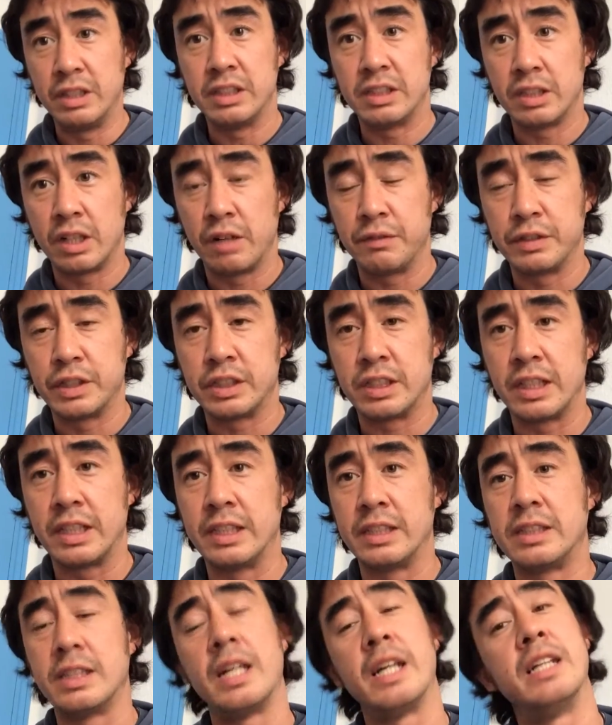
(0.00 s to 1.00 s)
reason,
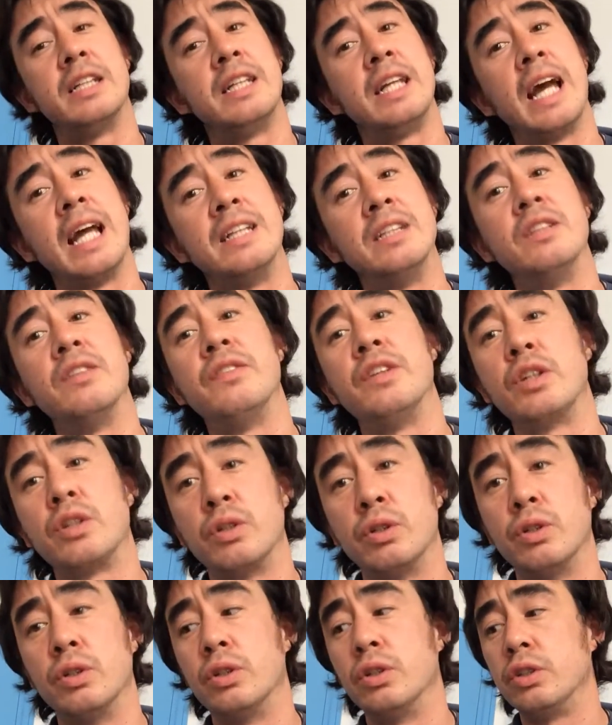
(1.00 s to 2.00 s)
obviously, is that at the end of the
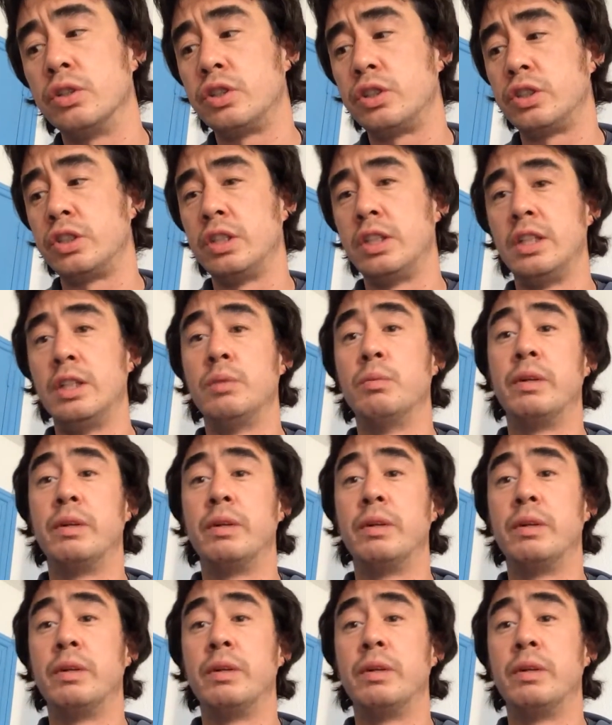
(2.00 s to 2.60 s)
course,